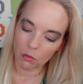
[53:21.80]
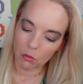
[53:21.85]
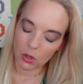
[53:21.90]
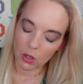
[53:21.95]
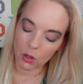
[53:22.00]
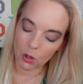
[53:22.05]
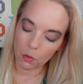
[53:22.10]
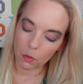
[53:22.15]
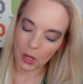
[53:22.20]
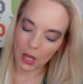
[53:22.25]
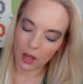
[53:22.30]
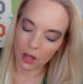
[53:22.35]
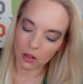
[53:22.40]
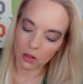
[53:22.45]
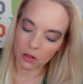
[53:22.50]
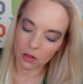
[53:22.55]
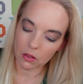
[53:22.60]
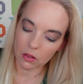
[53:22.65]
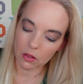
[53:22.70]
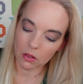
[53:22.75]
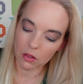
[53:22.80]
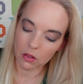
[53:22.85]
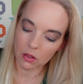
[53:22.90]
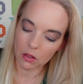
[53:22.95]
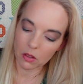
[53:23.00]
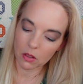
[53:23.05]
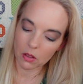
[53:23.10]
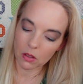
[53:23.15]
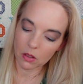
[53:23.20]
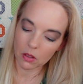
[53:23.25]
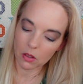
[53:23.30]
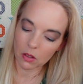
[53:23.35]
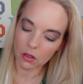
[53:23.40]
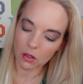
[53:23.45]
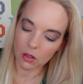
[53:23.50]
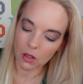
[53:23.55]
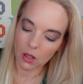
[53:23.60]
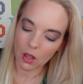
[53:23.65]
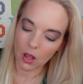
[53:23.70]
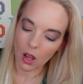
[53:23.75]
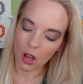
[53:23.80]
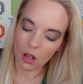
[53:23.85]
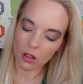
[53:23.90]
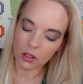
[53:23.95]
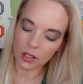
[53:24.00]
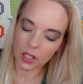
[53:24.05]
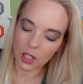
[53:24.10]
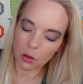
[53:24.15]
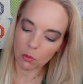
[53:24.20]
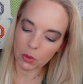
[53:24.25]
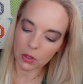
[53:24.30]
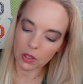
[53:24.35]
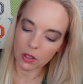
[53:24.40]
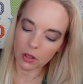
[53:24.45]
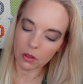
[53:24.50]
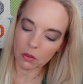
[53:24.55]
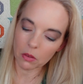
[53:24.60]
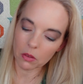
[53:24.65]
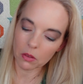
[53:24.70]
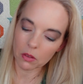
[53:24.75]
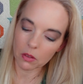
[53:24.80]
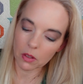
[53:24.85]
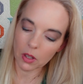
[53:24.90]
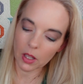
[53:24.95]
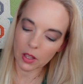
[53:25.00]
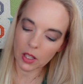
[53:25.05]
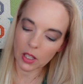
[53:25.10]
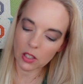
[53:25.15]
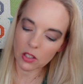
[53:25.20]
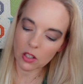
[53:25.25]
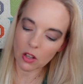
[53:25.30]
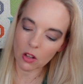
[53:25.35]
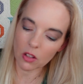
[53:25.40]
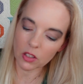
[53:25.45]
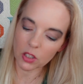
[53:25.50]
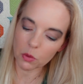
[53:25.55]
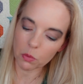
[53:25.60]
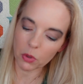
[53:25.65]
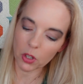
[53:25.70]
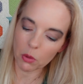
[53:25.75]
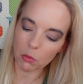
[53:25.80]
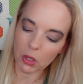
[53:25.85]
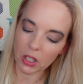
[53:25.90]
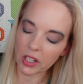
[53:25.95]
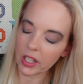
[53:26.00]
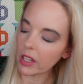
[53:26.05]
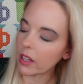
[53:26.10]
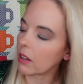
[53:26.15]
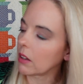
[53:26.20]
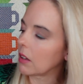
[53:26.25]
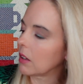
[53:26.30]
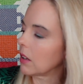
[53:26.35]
Pillow pattern. I'll link it below. I think it's called Spring Bunny.